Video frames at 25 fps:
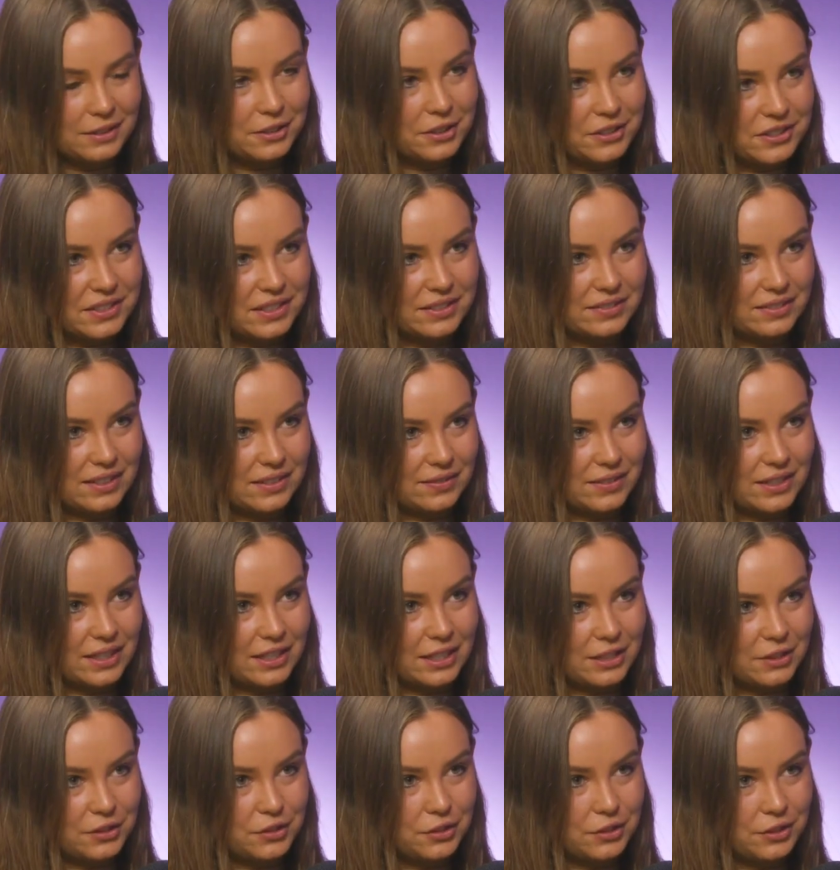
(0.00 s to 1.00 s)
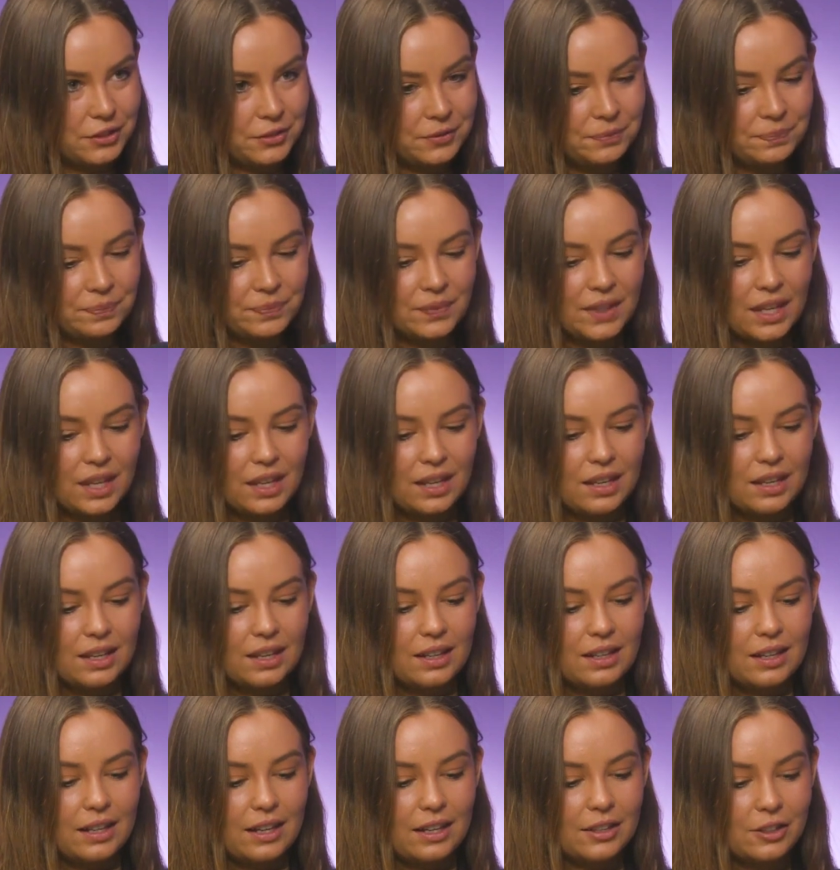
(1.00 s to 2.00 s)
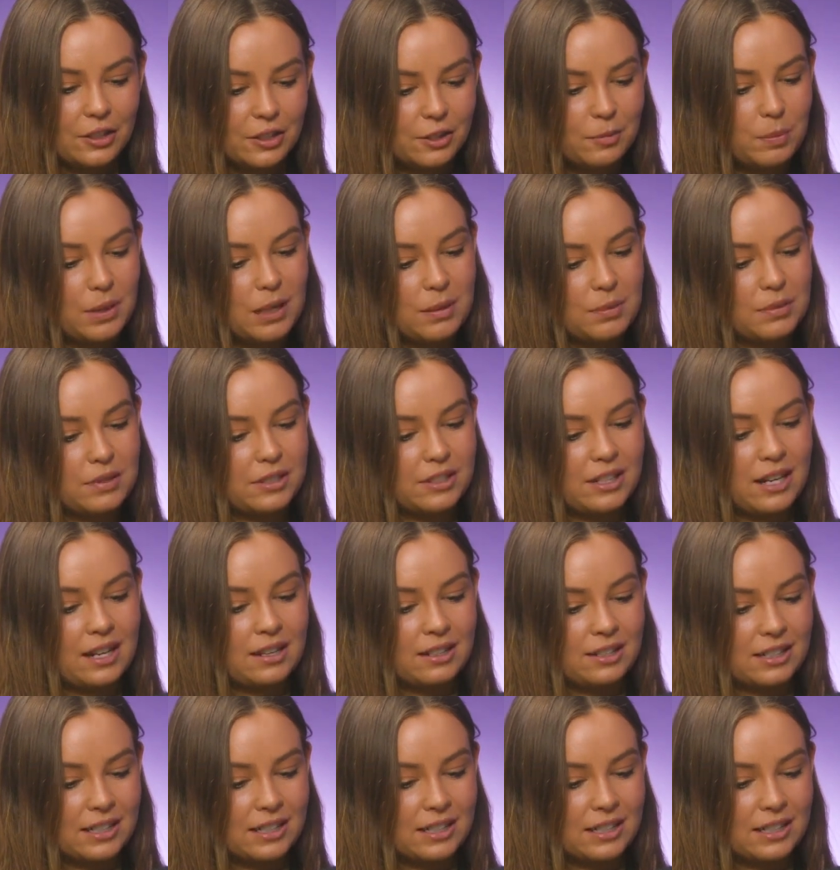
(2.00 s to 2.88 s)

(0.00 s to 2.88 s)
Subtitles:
cost of living issue. Mm. A lot of people are